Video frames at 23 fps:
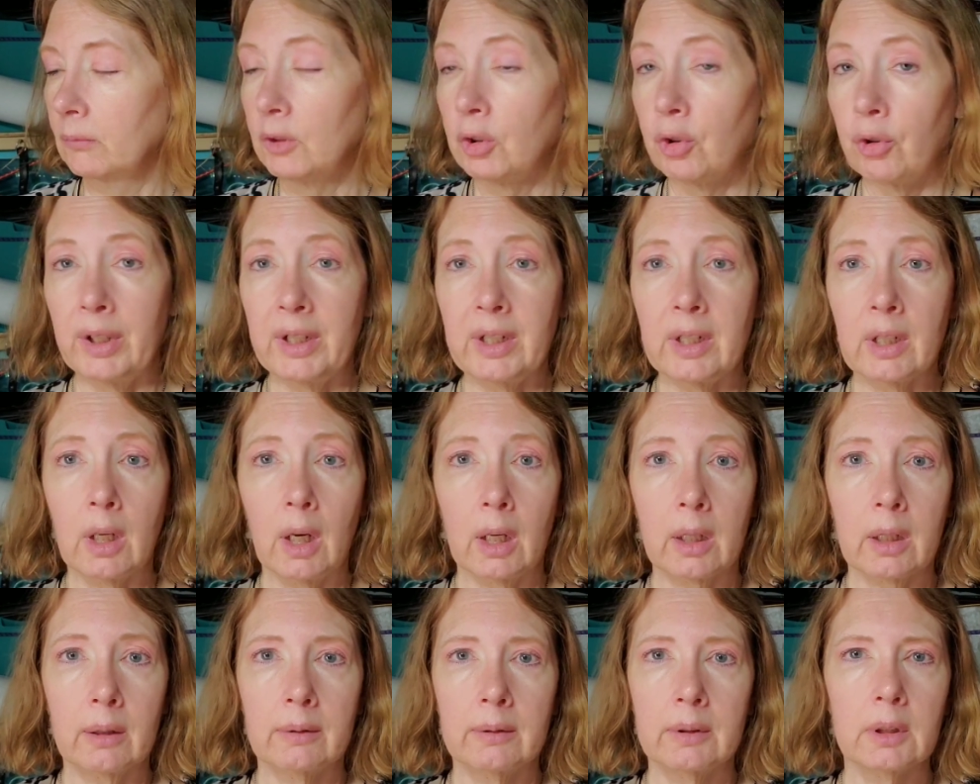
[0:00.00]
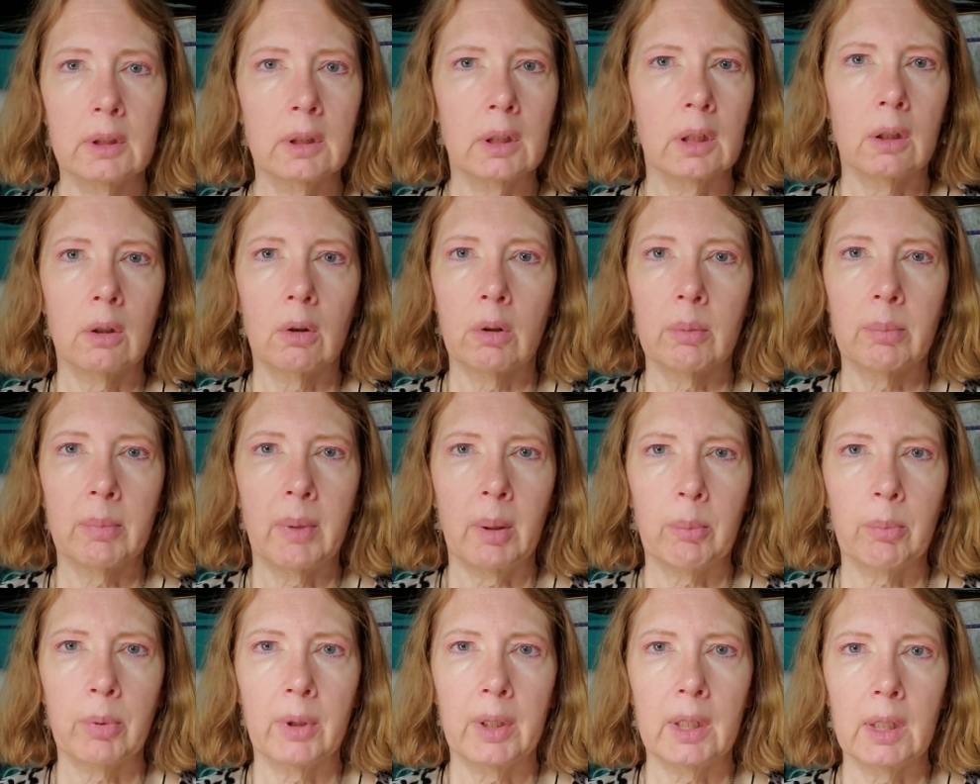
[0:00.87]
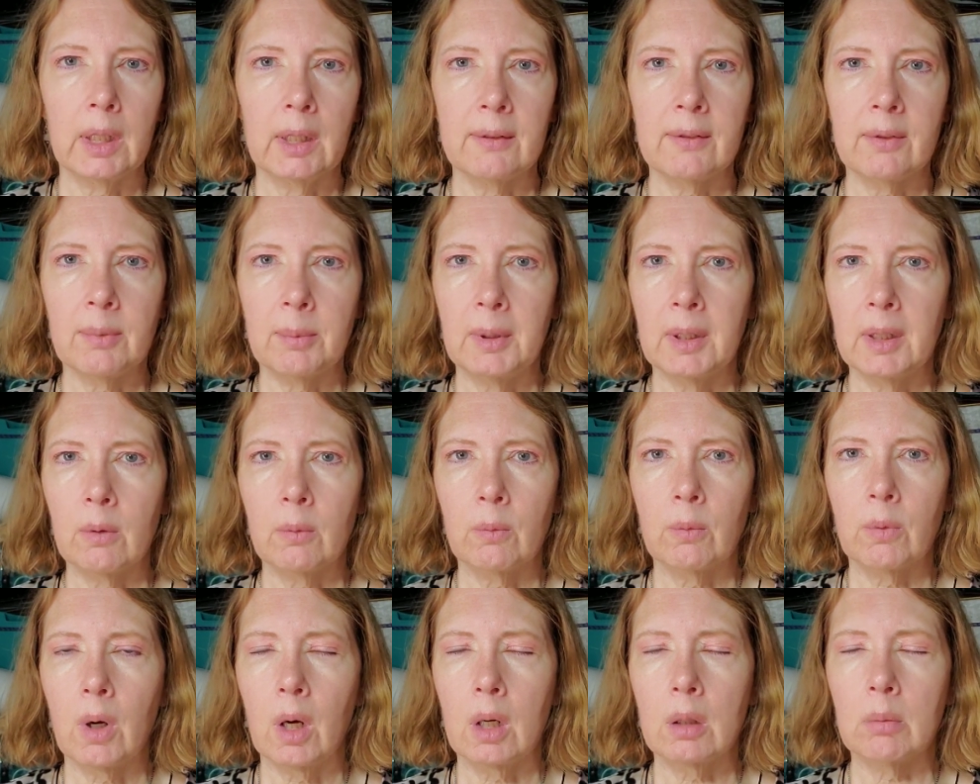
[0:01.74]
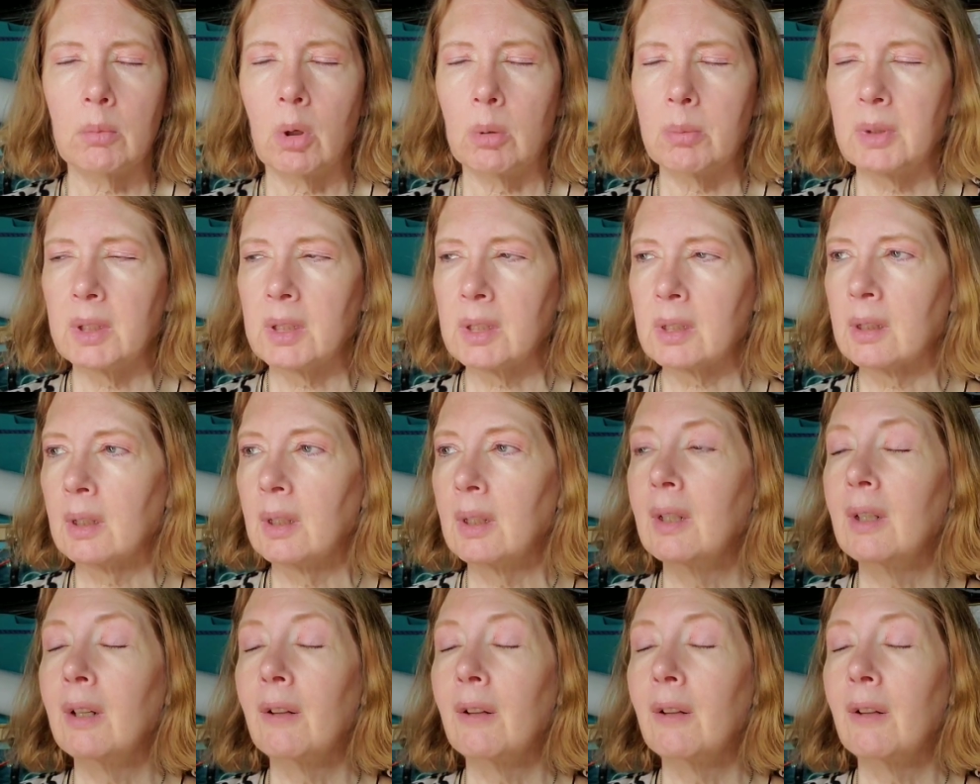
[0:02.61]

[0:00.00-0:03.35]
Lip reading: Straight Talk. Good Lord, my brain leaves me at the wrong moments.